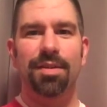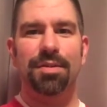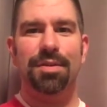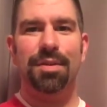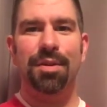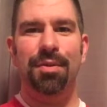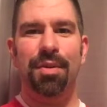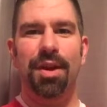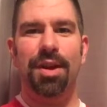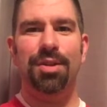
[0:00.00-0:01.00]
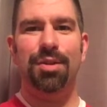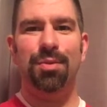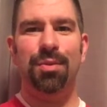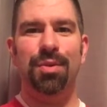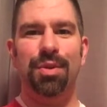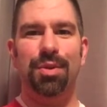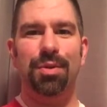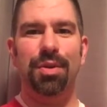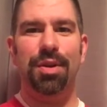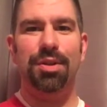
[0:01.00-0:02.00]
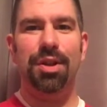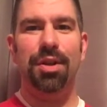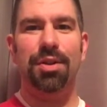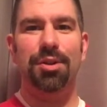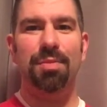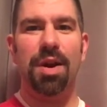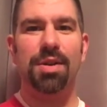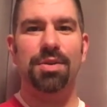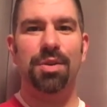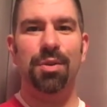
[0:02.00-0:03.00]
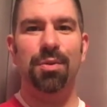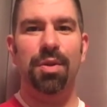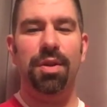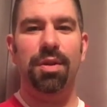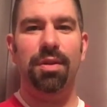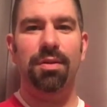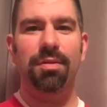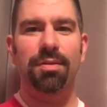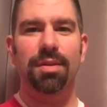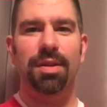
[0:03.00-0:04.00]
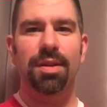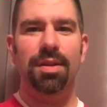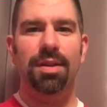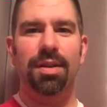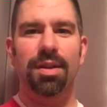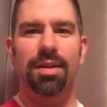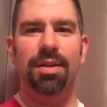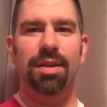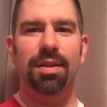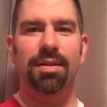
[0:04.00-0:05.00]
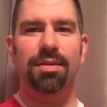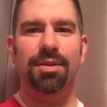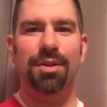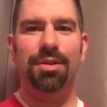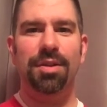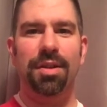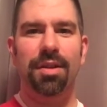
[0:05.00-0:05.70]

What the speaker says: So anyway, I just wanted to share this milestone with you and talk to you